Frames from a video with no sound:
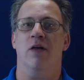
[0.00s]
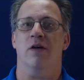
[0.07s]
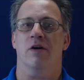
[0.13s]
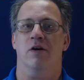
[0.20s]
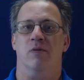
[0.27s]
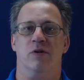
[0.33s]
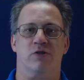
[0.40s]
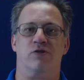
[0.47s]

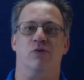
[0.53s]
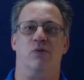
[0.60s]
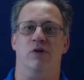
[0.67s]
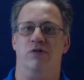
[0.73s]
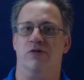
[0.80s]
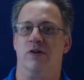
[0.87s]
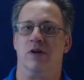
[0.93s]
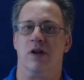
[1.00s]
What's the worst
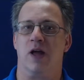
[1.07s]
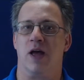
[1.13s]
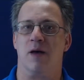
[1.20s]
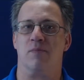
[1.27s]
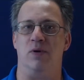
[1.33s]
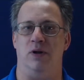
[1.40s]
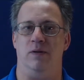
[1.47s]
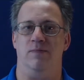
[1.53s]
that could
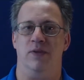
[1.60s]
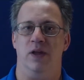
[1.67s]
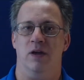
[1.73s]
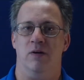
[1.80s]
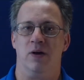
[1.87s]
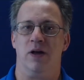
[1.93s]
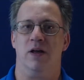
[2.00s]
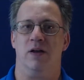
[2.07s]
happen?
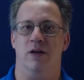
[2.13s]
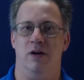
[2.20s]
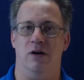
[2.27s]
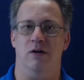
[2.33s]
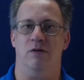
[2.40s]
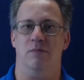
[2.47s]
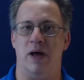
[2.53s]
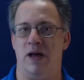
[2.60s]

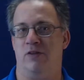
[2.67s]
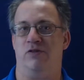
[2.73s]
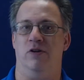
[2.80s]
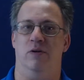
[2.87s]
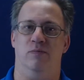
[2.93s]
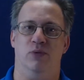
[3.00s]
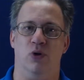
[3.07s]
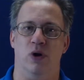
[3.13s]
Well, mass
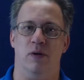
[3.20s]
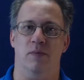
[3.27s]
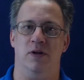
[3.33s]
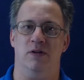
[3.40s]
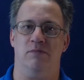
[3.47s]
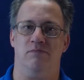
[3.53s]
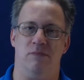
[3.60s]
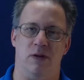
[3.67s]

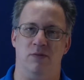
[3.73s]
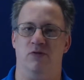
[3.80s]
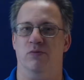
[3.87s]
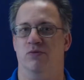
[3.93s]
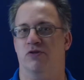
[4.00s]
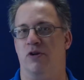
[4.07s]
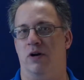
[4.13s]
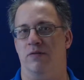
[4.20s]
unemployment, maybe some
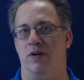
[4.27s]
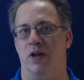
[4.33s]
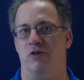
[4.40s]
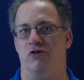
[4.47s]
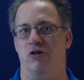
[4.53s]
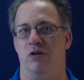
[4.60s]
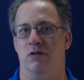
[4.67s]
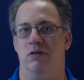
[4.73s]

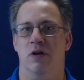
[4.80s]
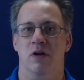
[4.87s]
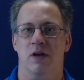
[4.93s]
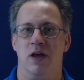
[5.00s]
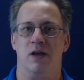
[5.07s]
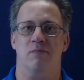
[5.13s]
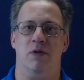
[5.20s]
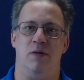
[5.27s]
starvation,
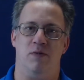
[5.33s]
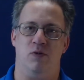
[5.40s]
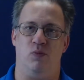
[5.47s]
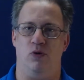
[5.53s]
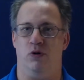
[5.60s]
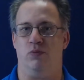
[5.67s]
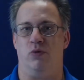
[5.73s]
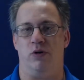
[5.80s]
and maybe
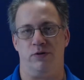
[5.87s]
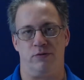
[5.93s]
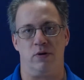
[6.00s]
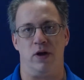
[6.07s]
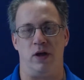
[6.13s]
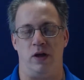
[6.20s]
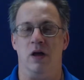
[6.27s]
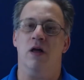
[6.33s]
World War
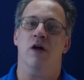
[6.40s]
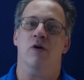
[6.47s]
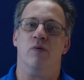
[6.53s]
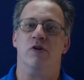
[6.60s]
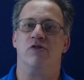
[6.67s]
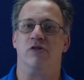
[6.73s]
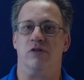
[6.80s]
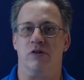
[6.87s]
III,
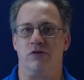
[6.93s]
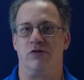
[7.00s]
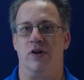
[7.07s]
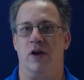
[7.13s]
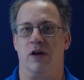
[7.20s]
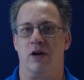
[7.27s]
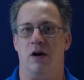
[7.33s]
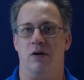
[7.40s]
which it looks
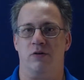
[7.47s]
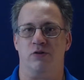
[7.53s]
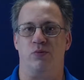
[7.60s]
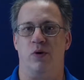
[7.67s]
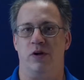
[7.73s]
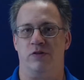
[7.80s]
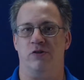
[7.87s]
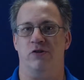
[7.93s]
like Congress
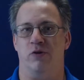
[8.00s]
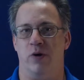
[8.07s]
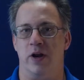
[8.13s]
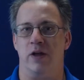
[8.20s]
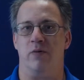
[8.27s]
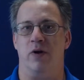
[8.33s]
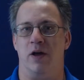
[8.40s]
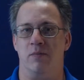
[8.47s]
wants to do
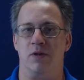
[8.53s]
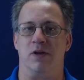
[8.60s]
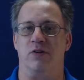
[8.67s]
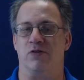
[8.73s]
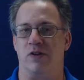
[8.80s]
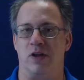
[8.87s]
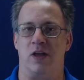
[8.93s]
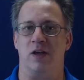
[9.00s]
anyway because
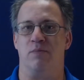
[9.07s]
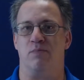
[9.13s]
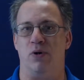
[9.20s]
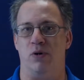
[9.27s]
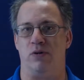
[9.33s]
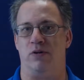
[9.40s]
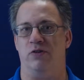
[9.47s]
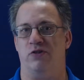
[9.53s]
they keep
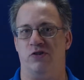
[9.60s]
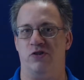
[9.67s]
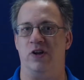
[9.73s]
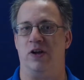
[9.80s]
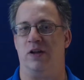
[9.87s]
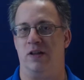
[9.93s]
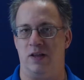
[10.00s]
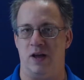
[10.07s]
poking a
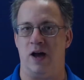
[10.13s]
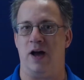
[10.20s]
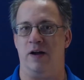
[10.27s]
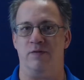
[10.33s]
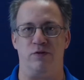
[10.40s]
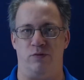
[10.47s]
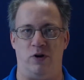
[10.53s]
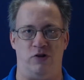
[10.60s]
stick in the eye of
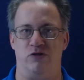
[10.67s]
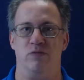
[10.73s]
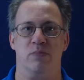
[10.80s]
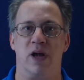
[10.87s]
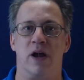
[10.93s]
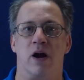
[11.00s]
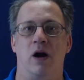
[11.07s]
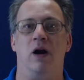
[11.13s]
the Russian
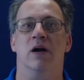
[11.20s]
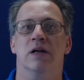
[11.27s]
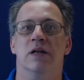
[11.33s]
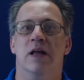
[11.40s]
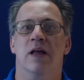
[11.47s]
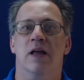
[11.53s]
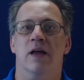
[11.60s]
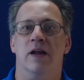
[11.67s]
bear.
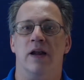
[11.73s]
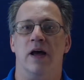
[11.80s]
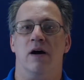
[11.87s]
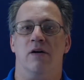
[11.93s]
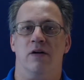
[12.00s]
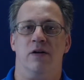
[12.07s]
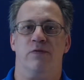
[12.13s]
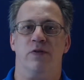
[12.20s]

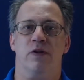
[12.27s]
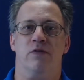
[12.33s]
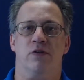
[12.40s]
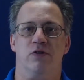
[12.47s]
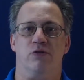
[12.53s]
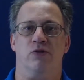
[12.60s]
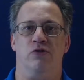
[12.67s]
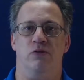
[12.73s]
Now, if
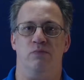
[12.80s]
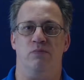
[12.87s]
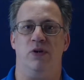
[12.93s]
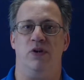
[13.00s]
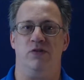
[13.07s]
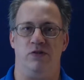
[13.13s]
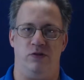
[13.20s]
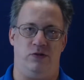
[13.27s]
individuals and
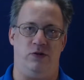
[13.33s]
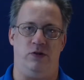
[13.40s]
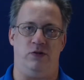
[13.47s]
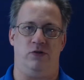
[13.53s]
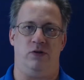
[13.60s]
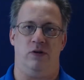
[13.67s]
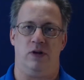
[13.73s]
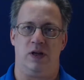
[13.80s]
businesses
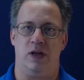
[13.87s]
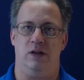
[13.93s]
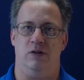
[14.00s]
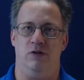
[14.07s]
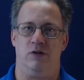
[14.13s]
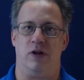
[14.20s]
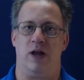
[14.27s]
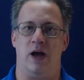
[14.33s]
can
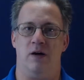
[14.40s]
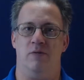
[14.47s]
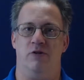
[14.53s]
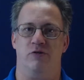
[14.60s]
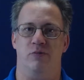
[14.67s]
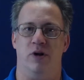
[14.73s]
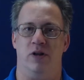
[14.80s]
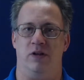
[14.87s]
look at how much
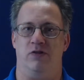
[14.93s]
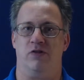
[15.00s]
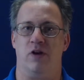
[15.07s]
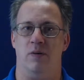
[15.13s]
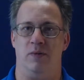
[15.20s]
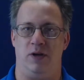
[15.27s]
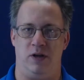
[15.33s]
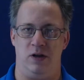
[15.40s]
money is
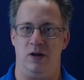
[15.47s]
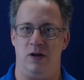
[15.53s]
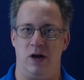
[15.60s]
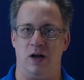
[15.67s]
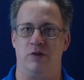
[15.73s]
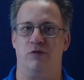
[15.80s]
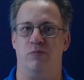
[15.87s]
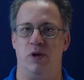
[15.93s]
coming in and
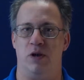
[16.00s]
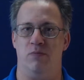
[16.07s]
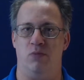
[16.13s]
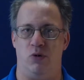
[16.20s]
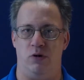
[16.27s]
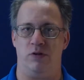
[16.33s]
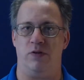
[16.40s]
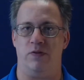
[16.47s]
not spend
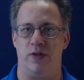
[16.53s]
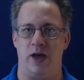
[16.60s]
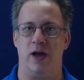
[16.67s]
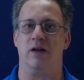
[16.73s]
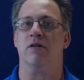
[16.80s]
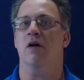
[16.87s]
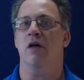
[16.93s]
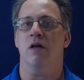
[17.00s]
more than
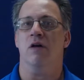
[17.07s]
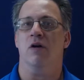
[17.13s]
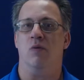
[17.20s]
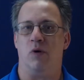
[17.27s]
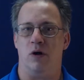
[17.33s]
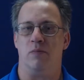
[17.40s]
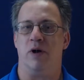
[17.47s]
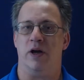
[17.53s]
that,
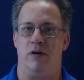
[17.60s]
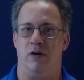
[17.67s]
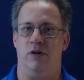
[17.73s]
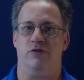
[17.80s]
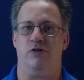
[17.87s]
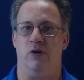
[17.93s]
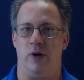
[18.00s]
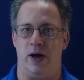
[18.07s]
one might
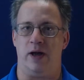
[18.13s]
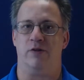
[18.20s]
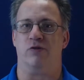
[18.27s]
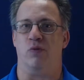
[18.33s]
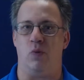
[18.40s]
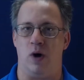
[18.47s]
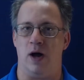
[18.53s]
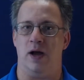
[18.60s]
also ask,
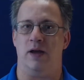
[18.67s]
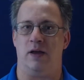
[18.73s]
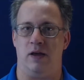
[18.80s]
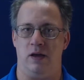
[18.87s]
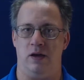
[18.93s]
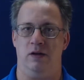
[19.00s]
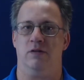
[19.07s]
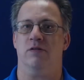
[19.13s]
why
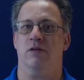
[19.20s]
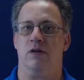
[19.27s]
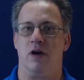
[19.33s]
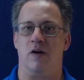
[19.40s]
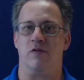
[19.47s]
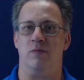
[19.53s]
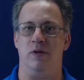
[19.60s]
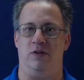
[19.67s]
can't
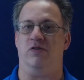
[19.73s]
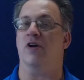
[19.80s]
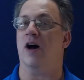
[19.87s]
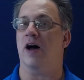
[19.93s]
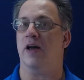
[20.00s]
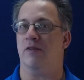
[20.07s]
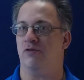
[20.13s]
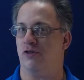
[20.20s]
governments? I
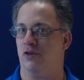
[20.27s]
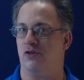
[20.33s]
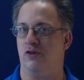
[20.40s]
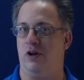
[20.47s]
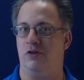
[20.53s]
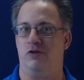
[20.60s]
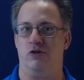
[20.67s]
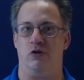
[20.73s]
have just
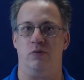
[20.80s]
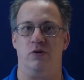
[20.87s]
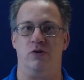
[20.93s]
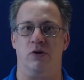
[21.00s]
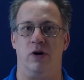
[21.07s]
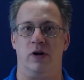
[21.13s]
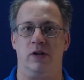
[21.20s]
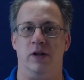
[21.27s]
done so
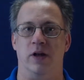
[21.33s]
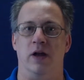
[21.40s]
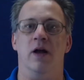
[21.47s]
rhetorically.